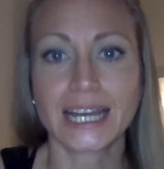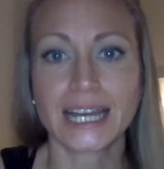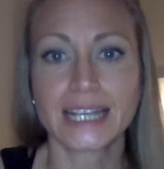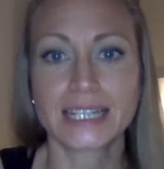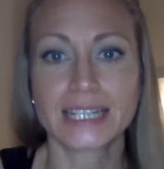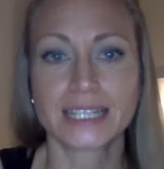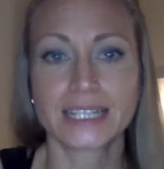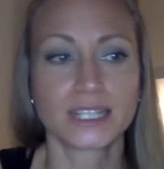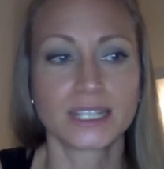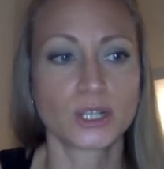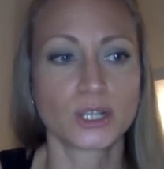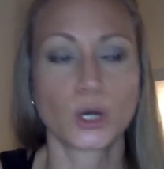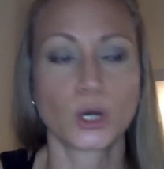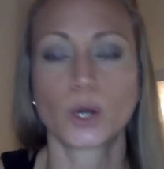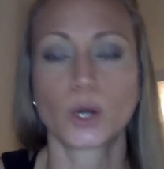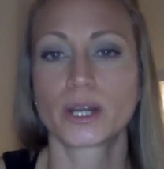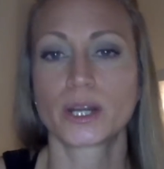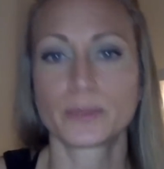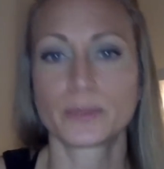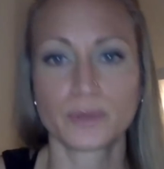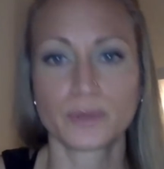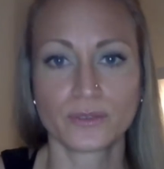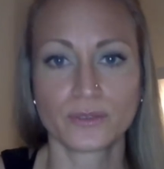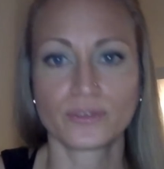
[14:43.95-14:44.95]
It can get caught
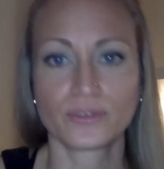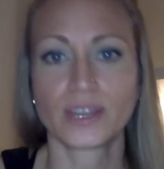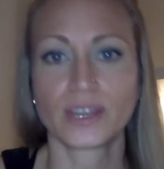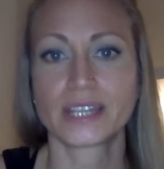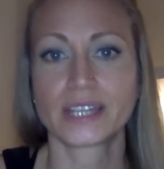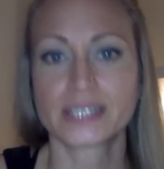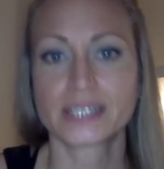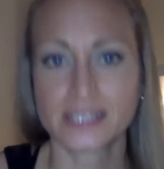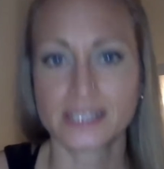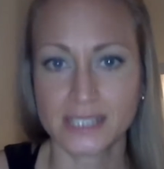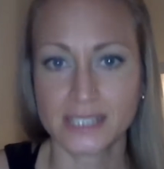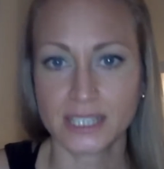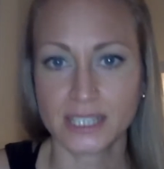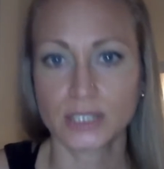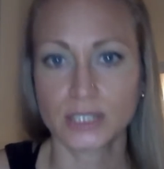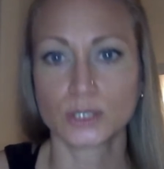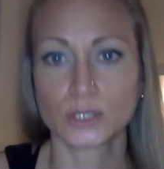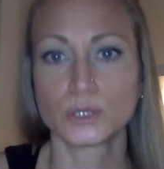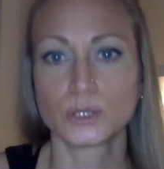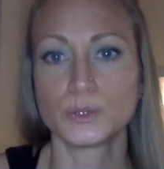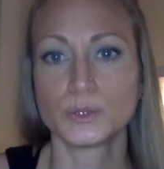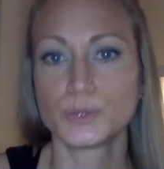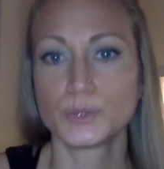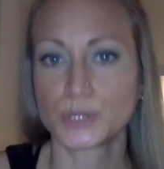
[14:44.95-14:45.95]
up in fantasy and
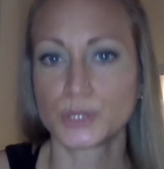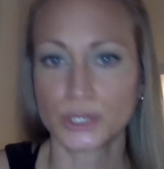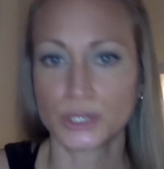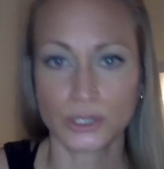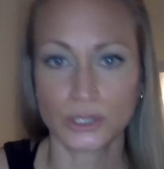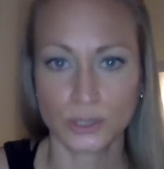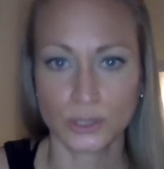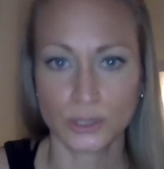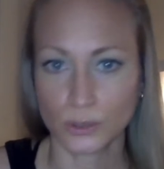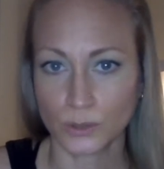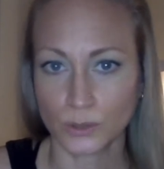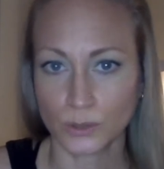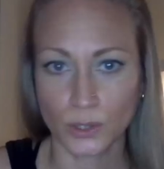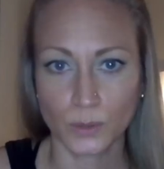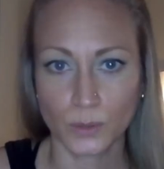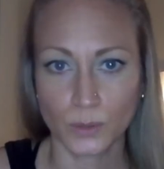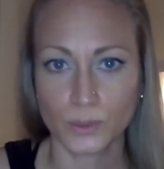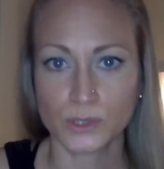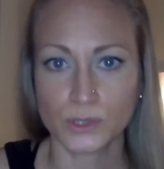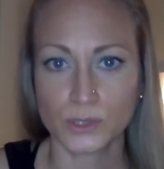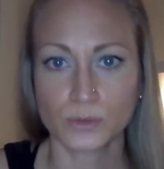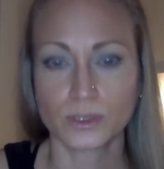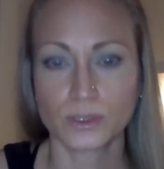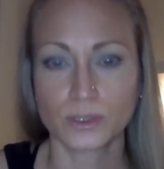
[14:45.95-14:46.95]
illusion and don't know
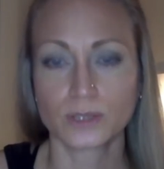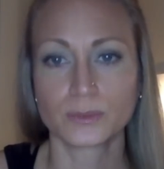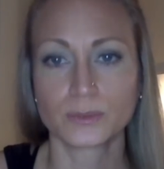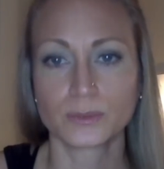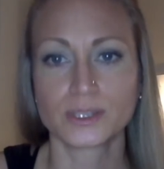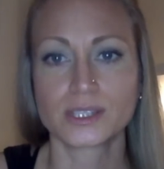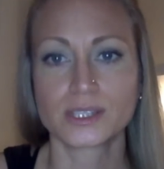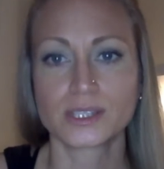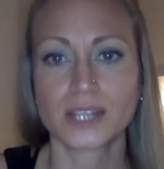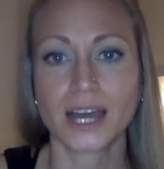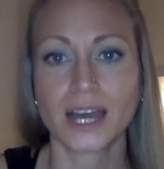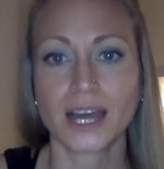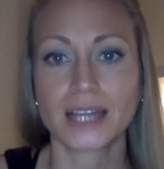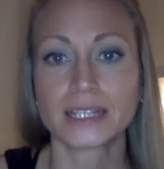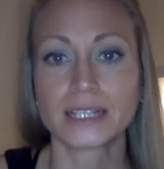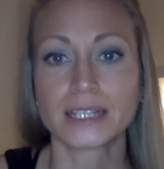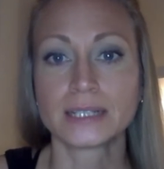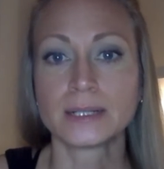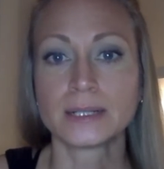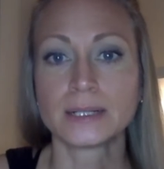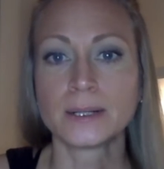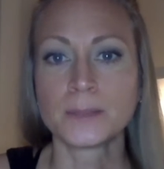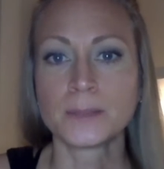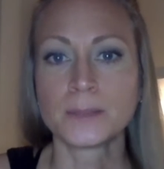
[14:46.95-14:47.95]
what's real and what's not
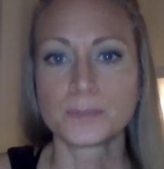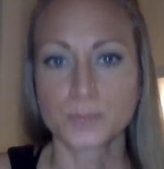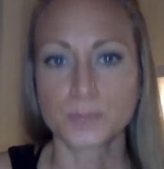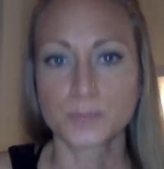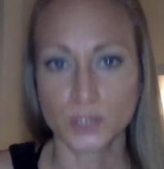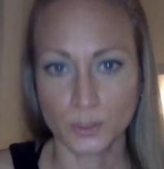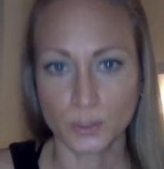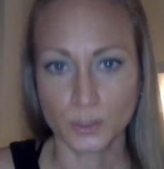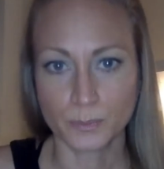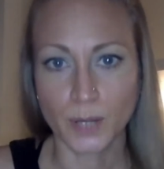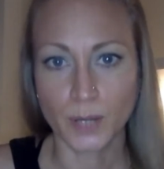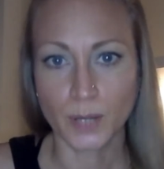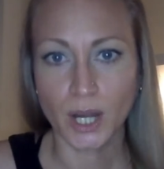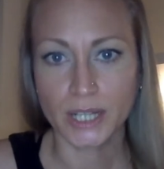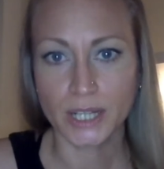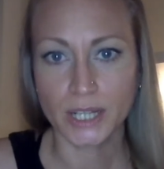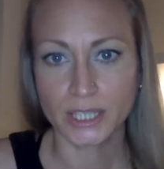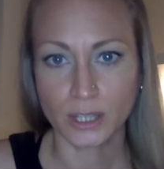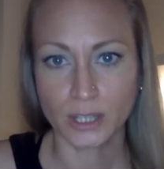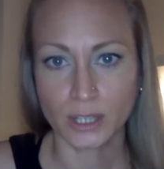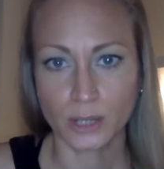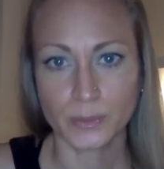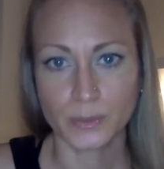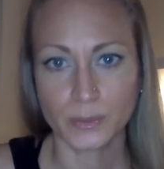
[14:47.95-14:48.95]
but your body
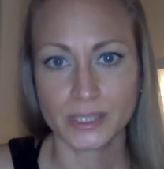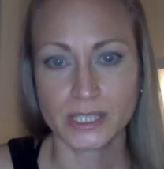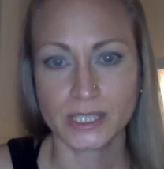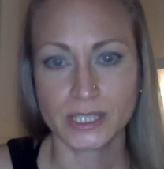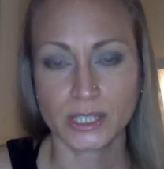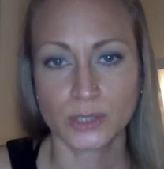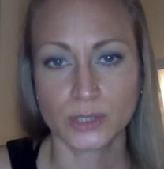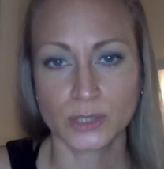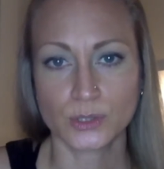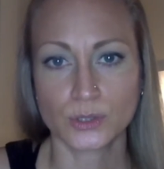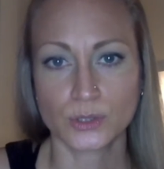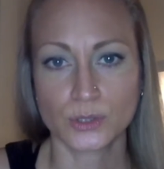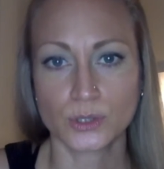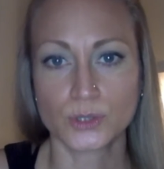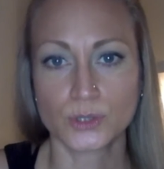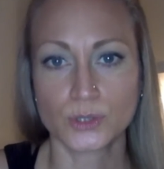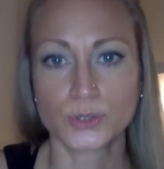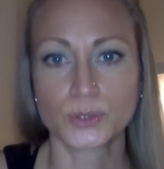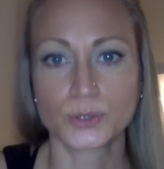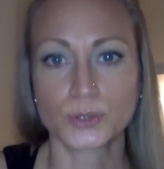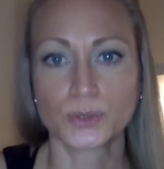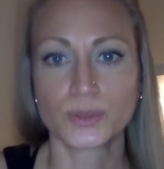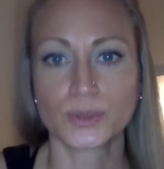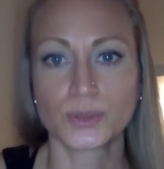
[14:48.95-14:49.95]
always tells you the
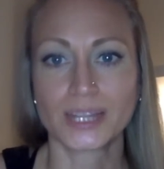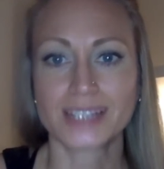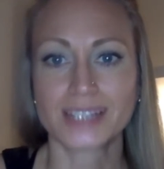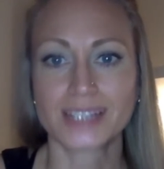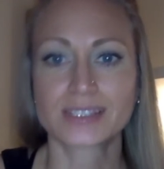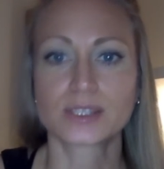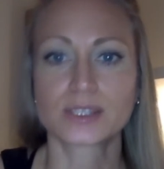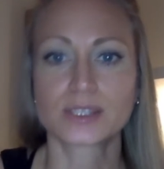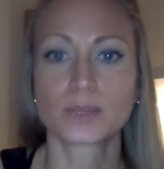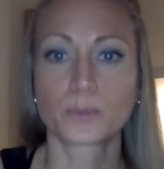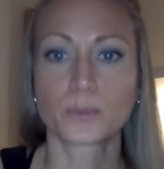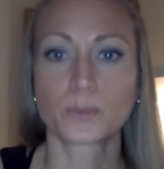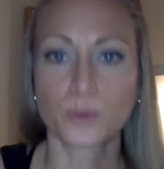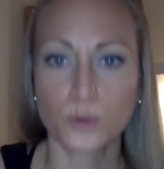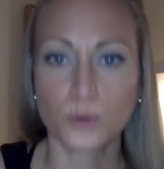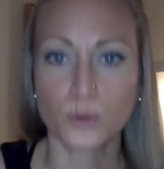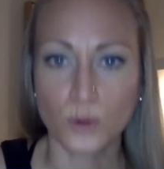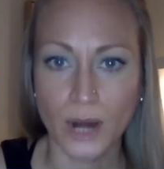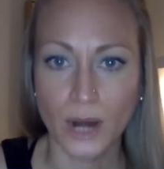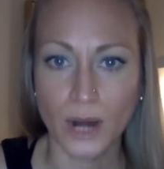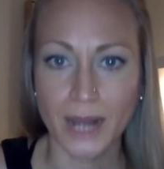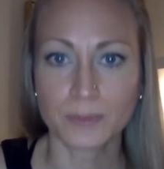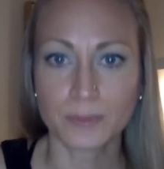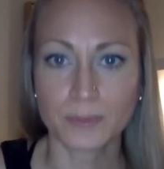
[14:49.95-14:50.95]
truth. That's the
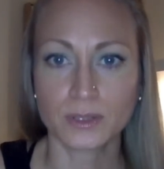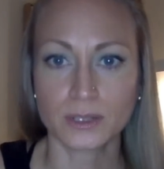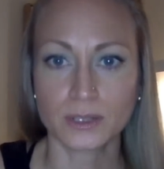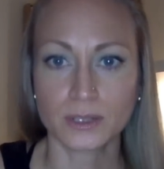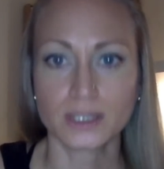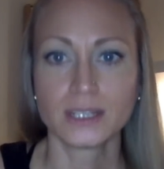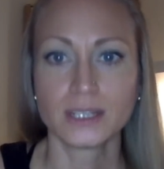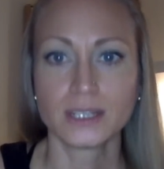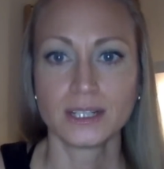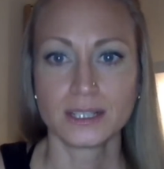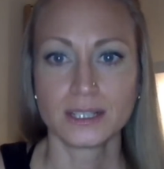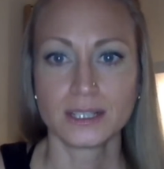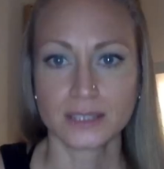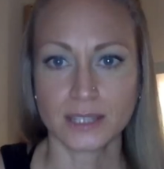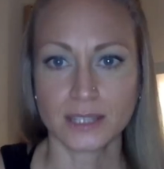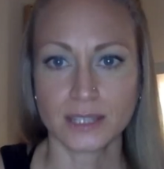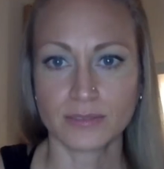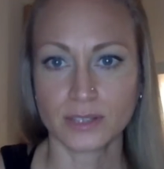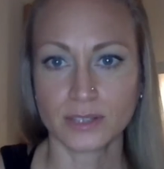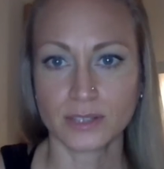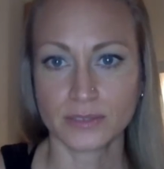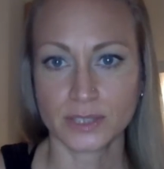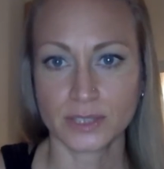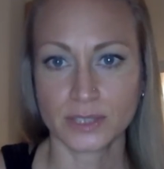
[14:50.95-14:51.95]
primal
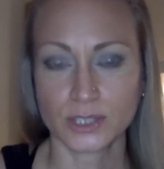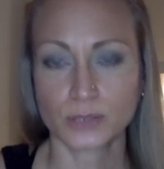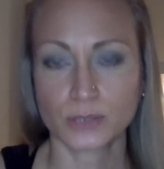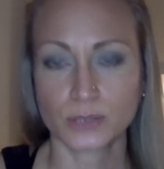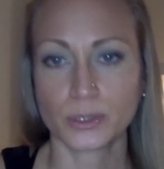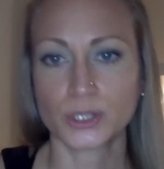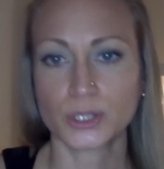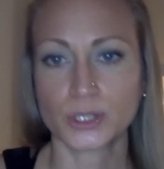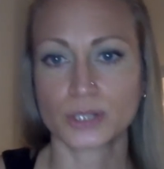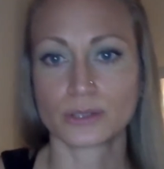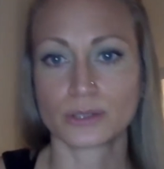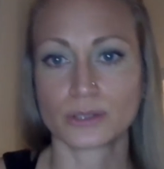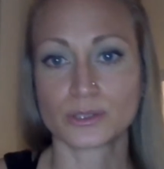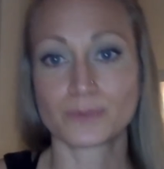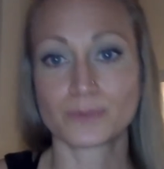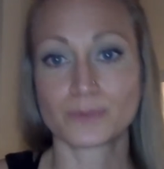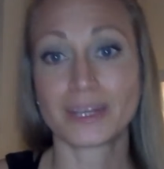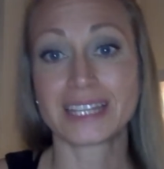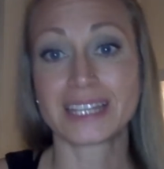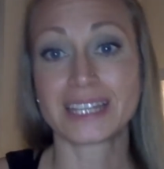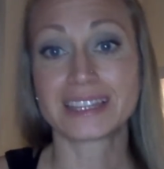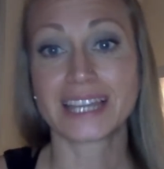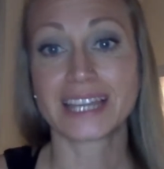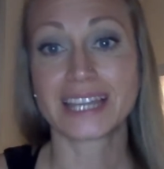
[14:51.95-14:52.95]
level of intuition. There's
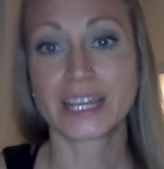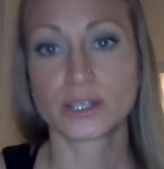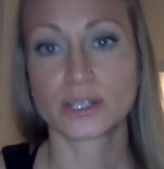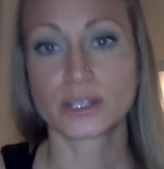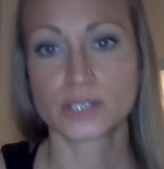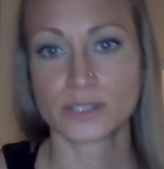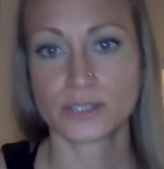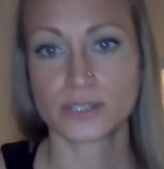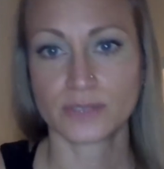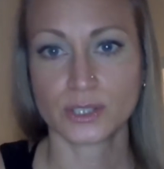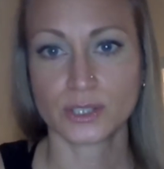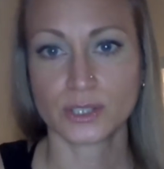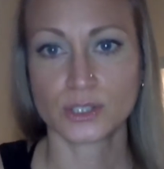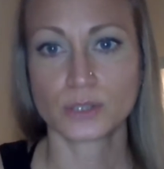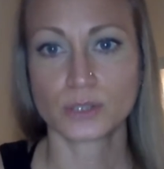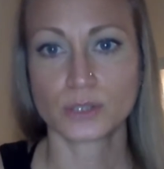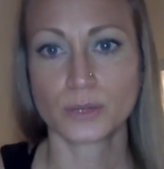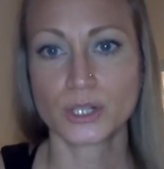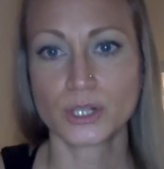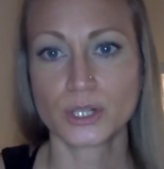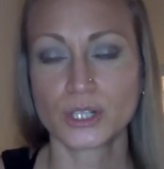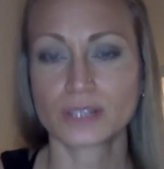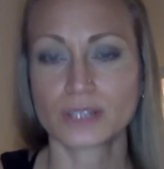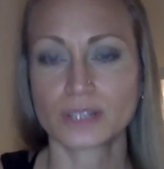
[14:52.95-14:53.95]
many layers of
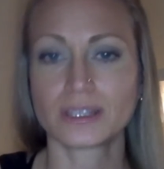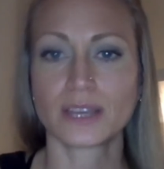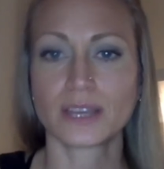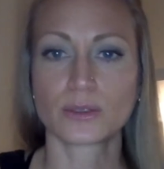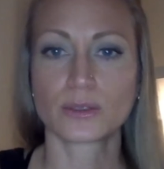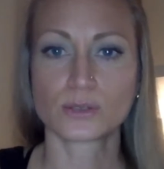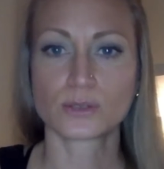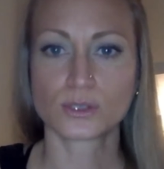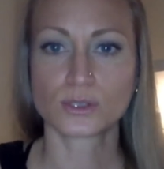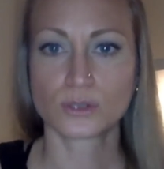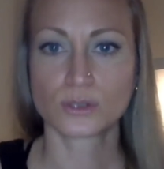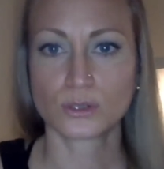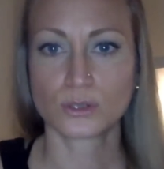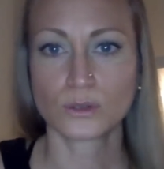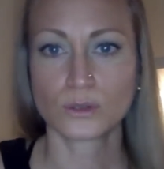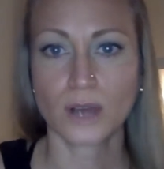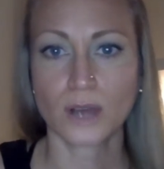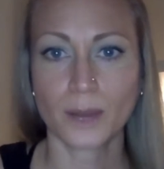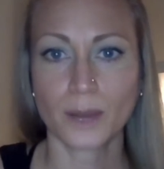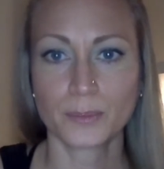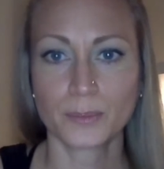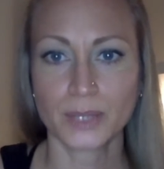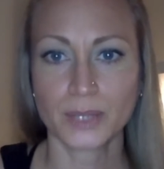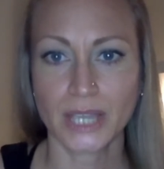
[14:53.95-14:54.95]
intuition. The other's too
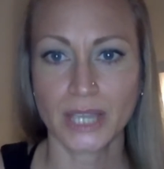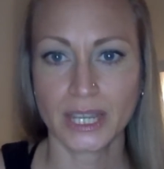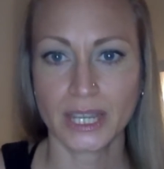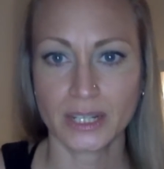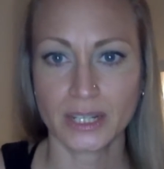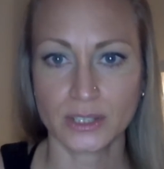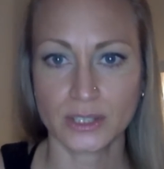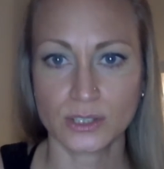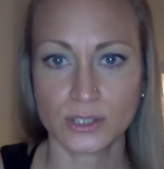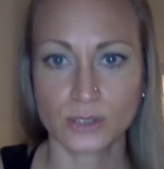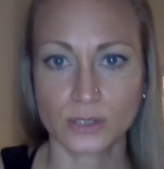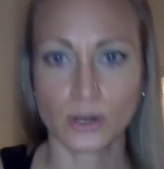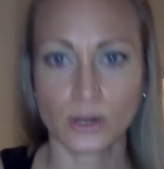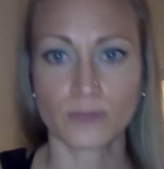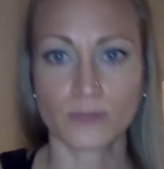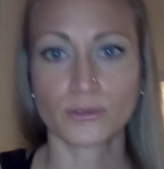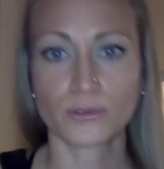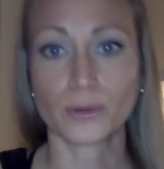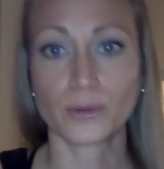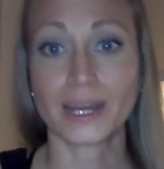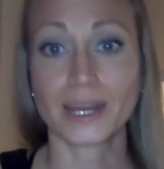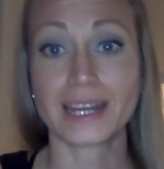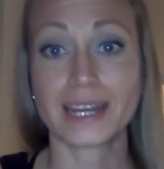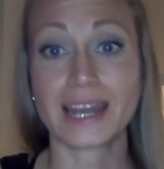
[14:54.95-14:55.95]
complicated to start for
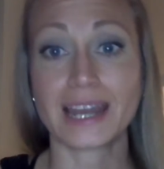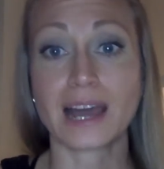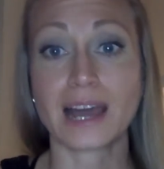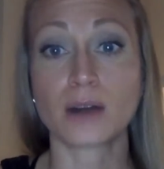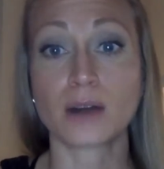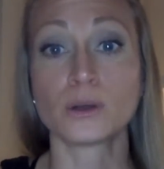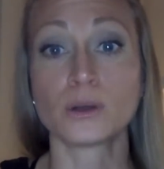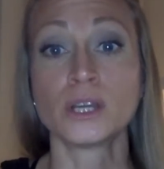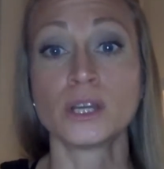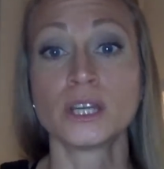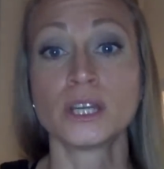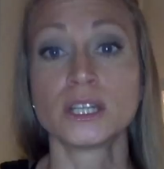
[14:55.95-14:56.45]
right now.